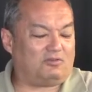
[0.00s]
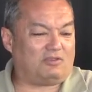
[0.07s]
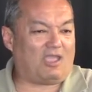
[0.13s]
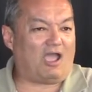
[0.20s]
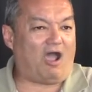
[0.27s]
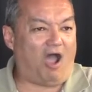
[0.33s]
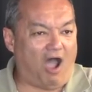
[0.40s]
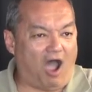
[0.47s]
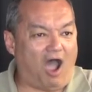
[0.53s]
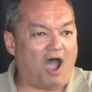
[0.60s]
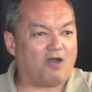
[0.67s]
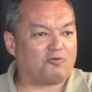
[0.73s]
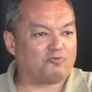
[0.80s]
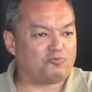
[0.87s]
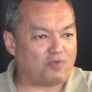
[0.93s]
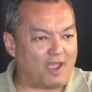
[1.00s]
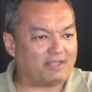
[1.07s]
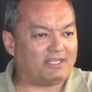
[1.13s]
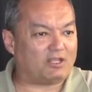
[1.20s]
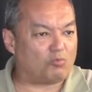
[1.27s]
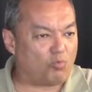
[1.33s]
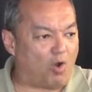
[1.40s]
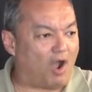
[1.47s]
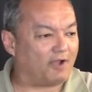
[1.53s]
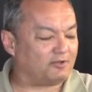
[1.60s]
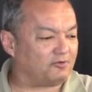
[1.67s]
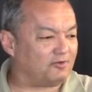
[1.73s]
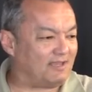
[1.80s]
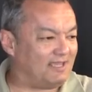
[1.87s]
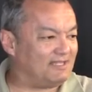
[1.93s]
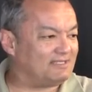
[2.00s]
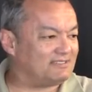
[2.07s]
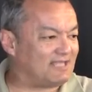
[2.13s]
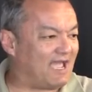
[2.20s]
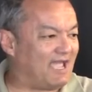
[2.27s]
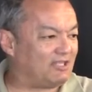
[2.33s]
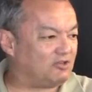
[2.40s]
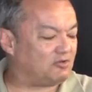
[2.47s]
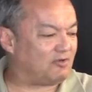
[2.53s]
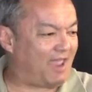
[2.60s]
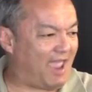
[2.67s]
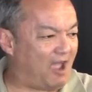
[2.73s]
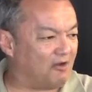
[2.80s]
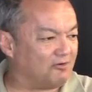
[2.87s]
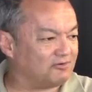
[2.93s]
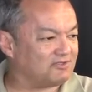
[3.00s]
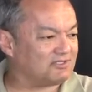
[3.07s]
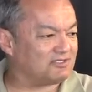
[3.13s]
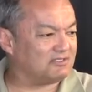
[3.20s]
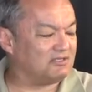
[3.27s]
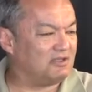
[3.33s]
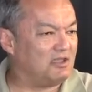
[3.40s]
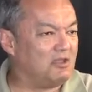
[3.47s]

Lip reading: hot running water inside your house